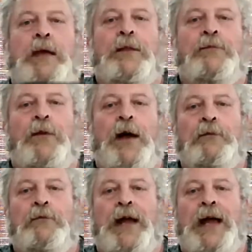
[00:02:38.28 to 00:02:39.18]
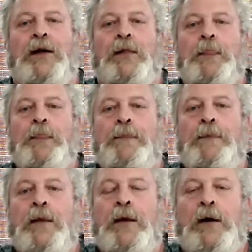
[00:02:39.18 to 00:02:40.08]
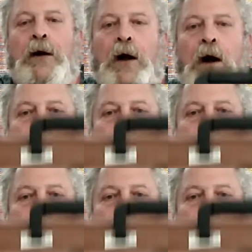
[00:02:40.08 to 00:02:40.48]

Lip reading: the front rail are all